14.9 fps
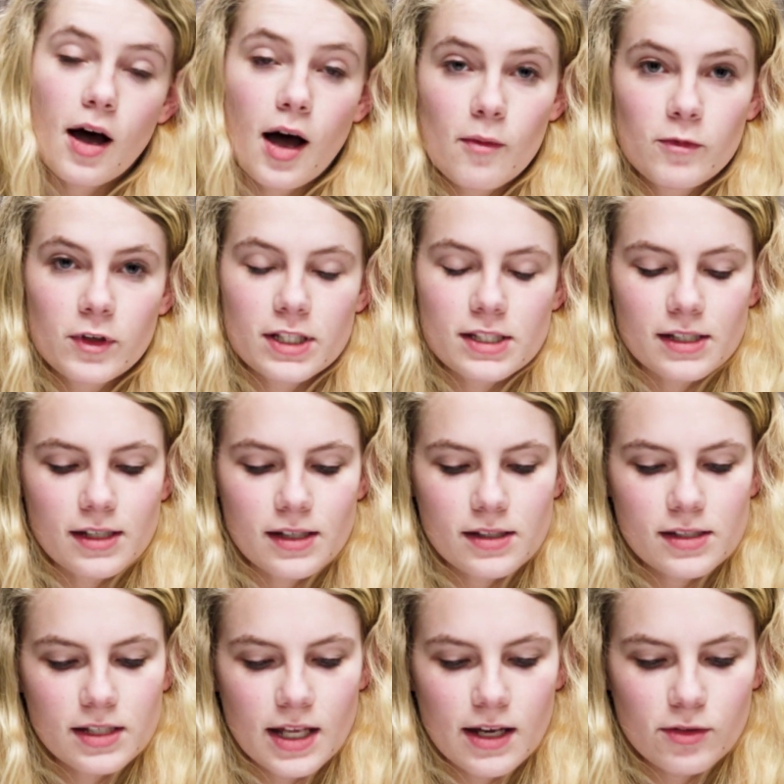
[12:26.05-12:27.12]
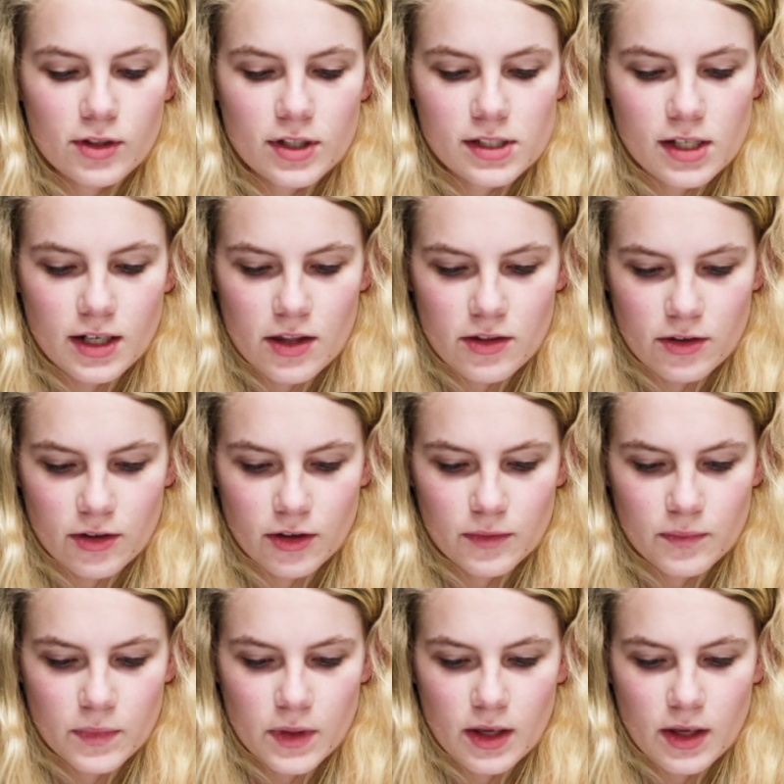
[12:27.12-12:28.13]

Obviously, slavery is unethical,